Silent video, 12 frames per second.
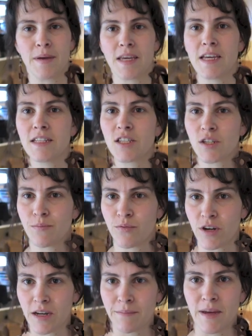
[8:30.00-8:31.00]
Each
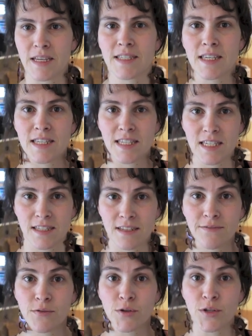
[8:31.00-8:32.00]
brick makes
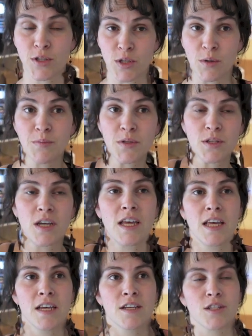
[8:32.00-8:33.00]
64 soaps,
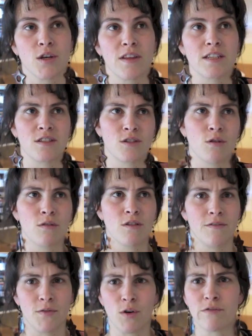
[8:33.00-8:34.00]
so that's a
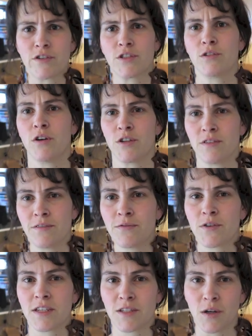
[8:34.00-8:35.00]
total of over
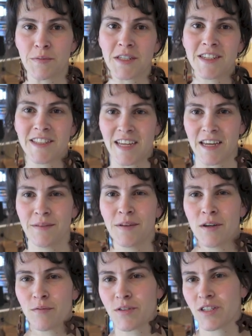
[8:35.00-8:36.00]
240 soaps in a day,
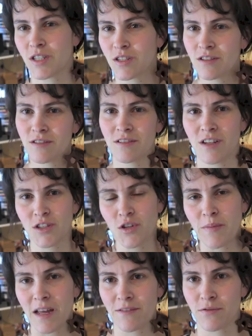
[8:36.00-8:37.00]
which is not
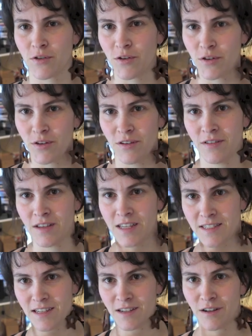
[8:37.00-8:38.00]
so bad for
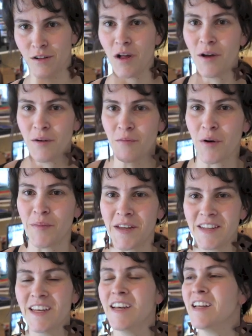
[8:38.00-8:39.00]
a single
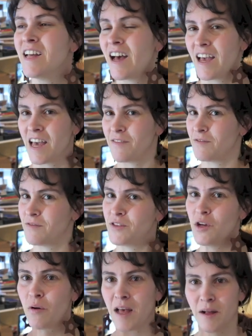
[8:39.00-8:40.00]
woman. I have
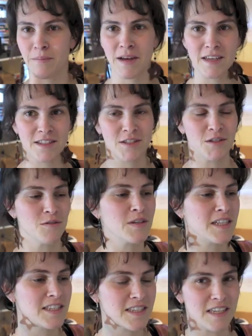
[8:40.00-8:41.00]
no help, as you
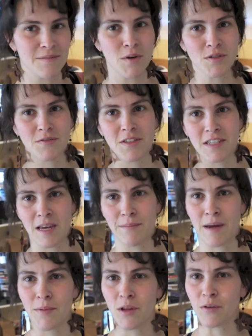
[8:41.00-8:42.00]
can see. Most of the time
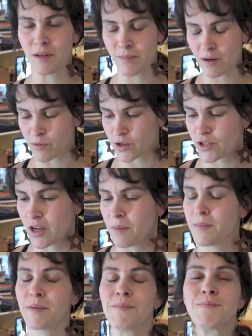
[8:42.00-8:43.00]
I'm alone in my workshop.